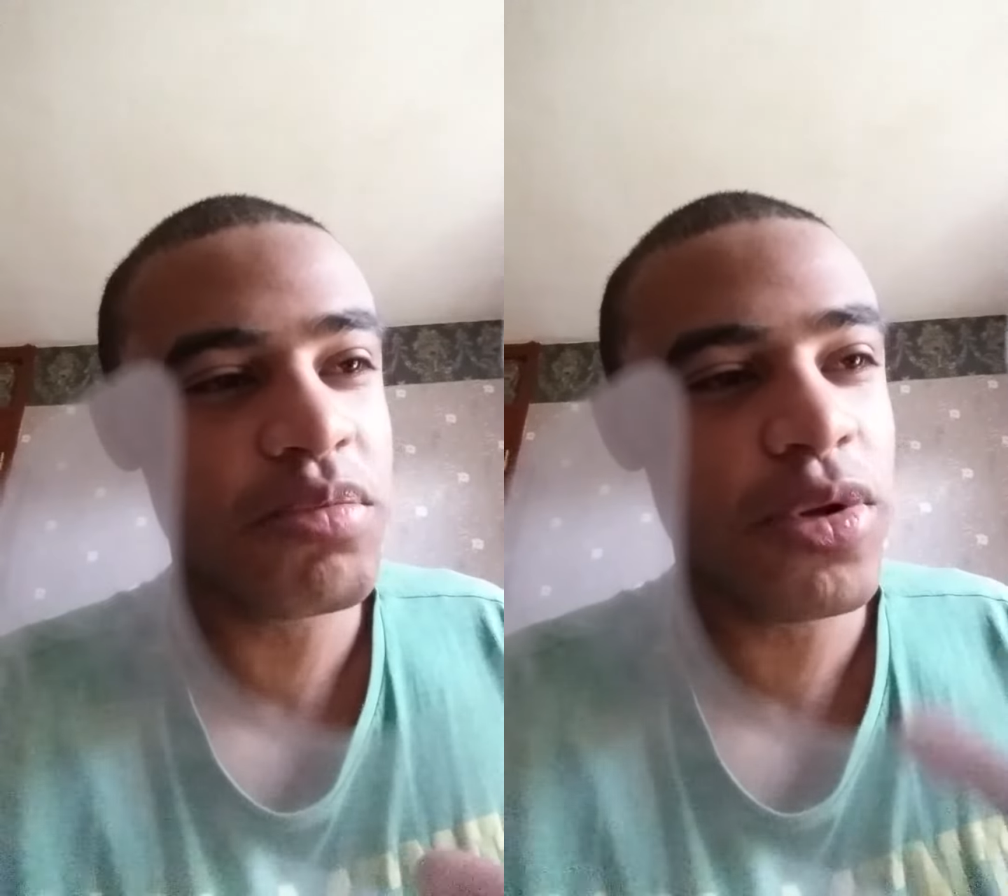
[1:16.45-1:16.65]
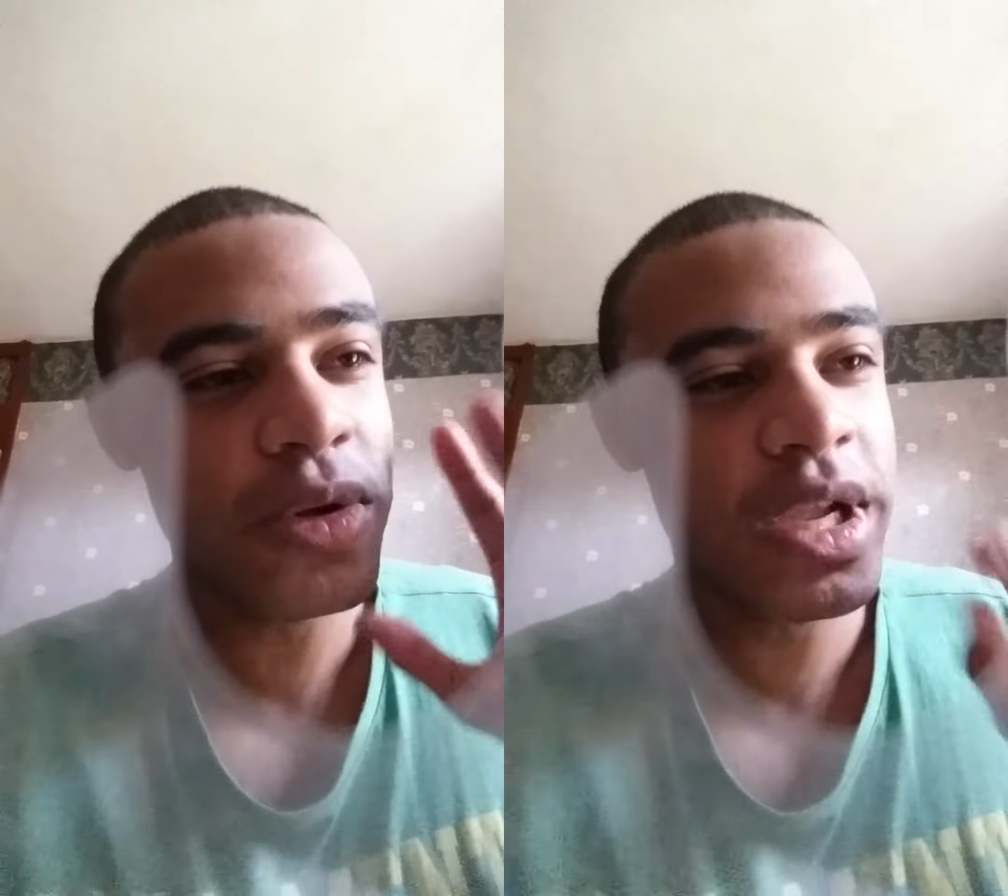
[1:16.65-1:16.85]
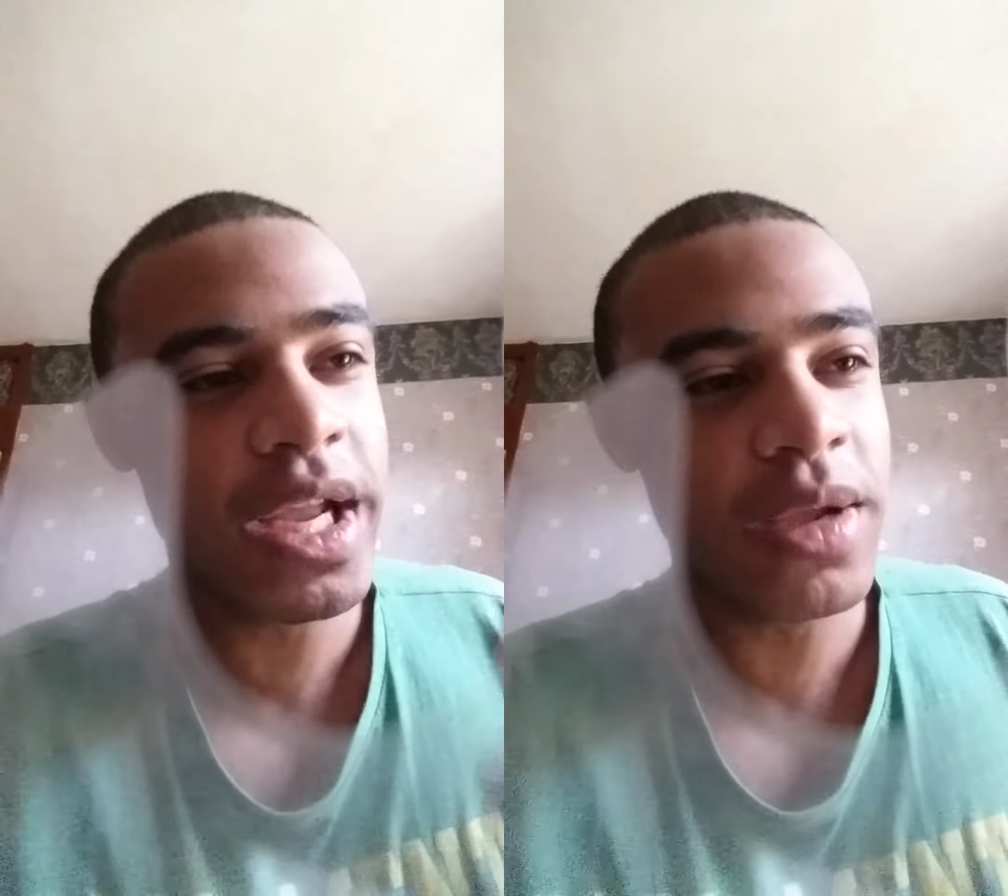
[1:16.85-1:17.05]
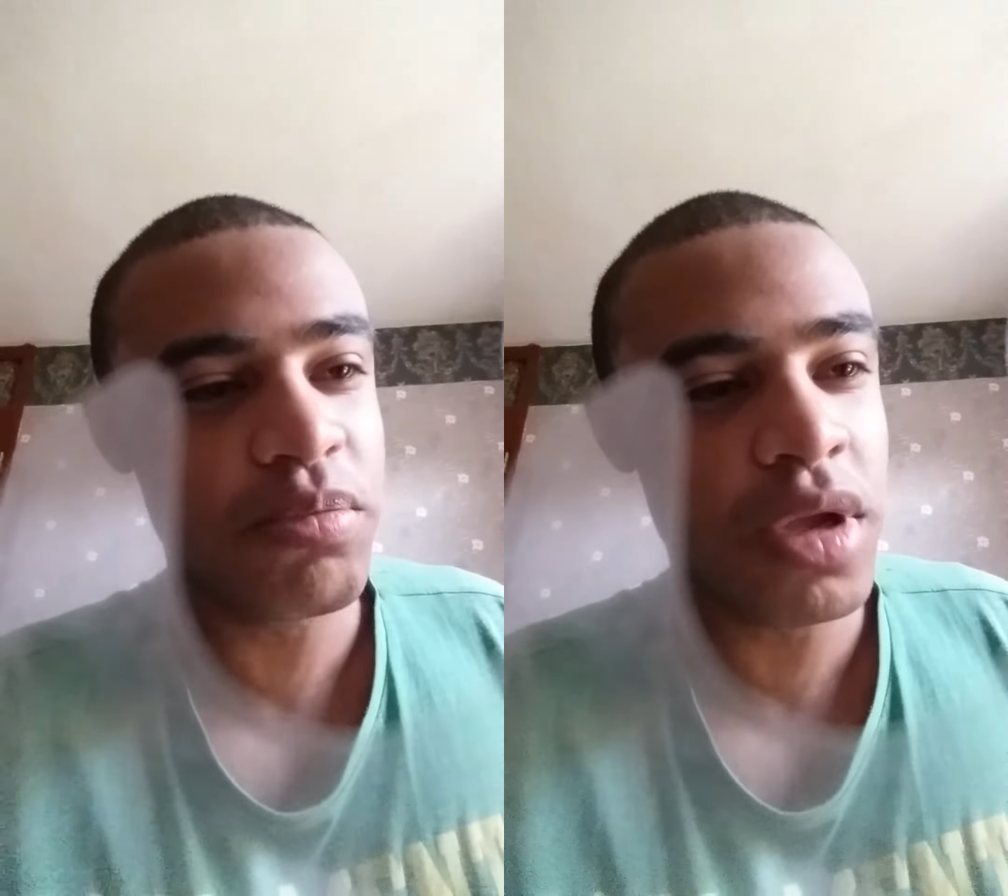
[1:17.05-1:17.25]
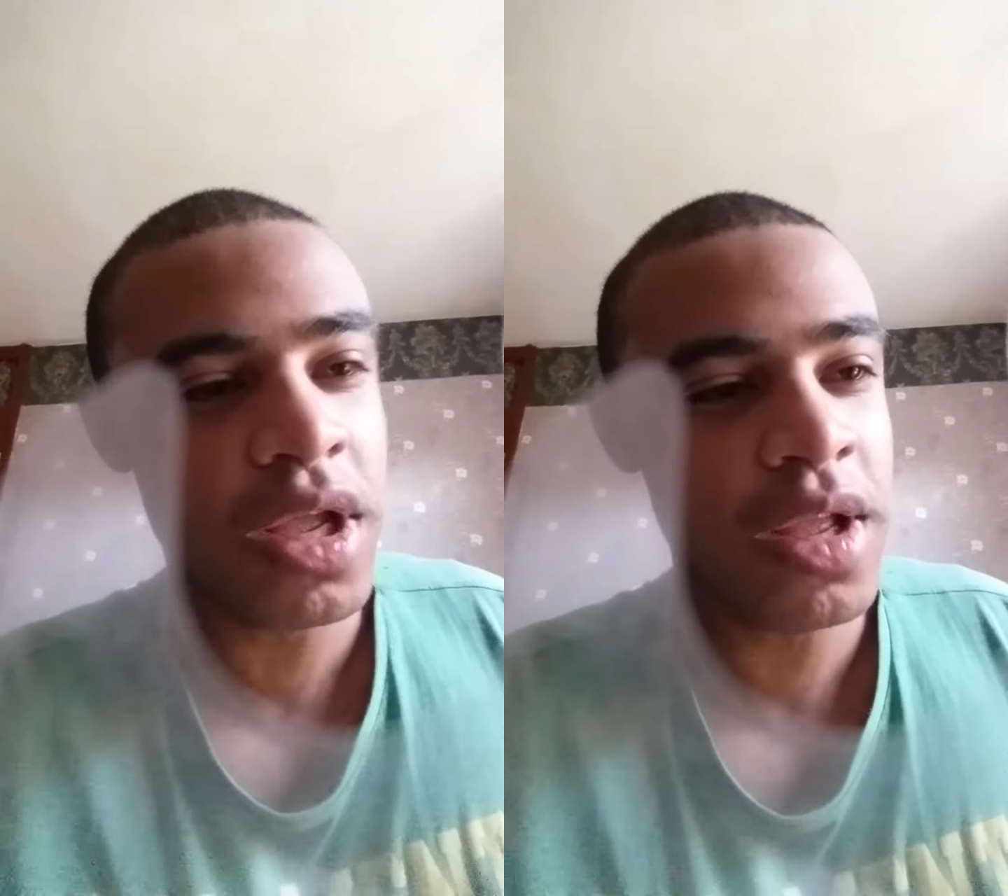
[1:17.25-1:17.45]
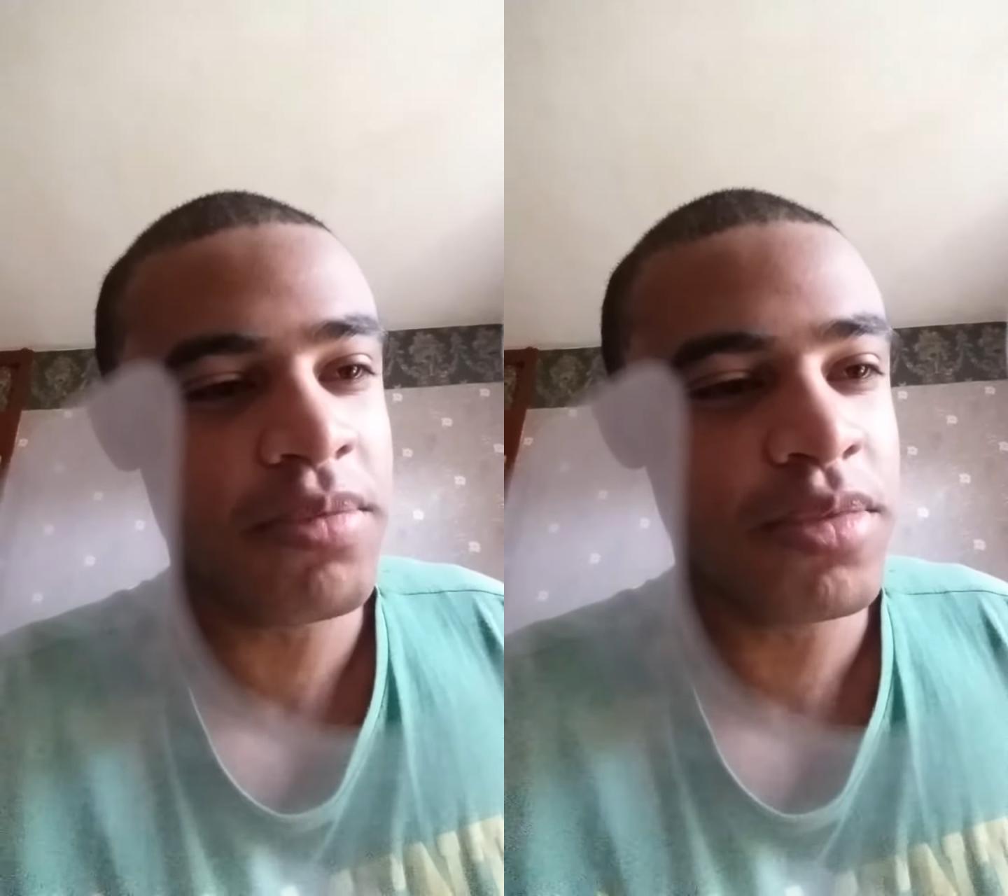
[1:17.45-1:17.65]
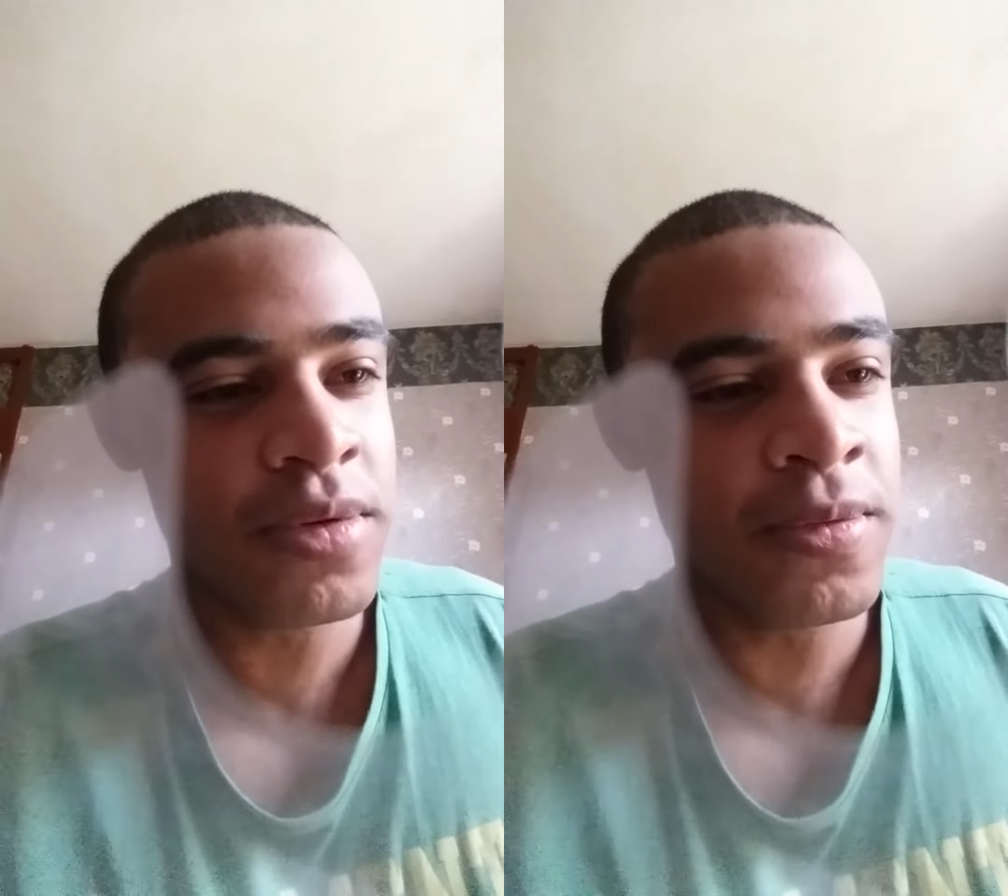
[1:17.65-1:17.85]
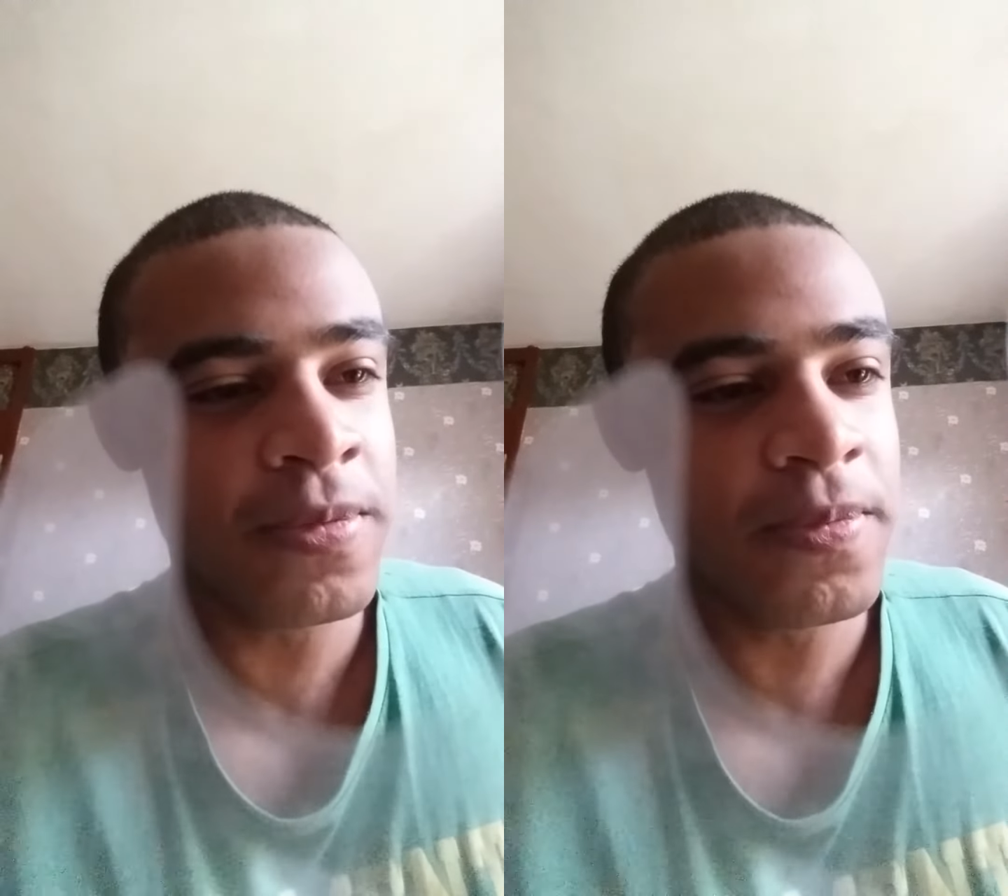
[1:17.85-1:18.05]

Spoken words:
mugging people.